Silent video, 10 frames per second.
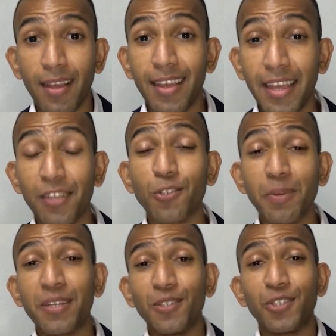English
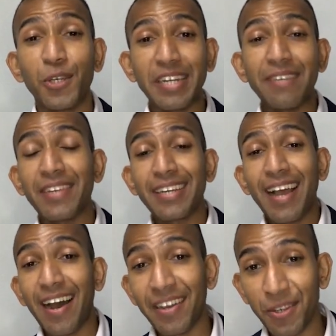speakers, good evening.
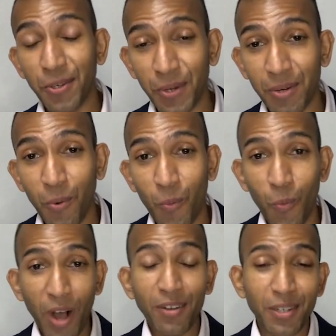How you doing?
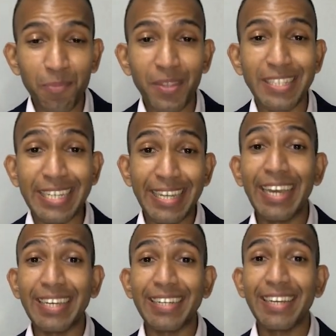Welcome.
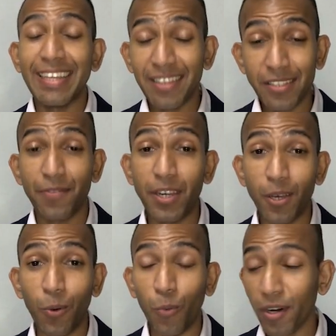Today, in this
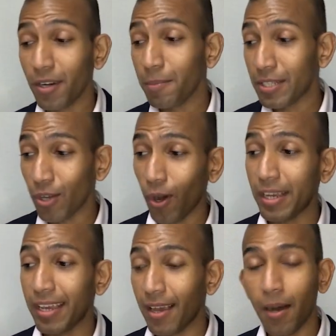video, we're going to be
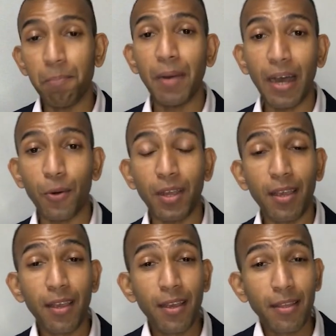talking about
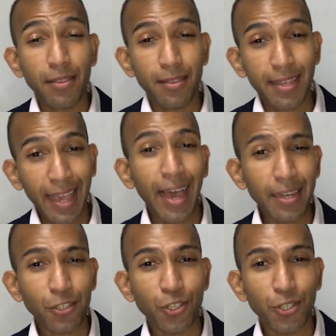
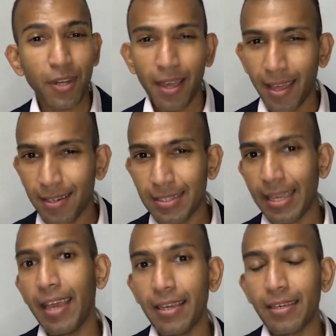catch and
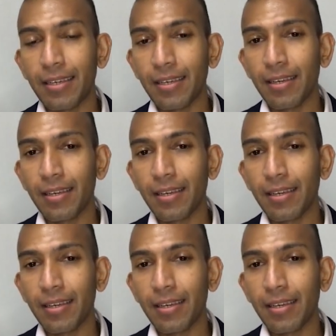take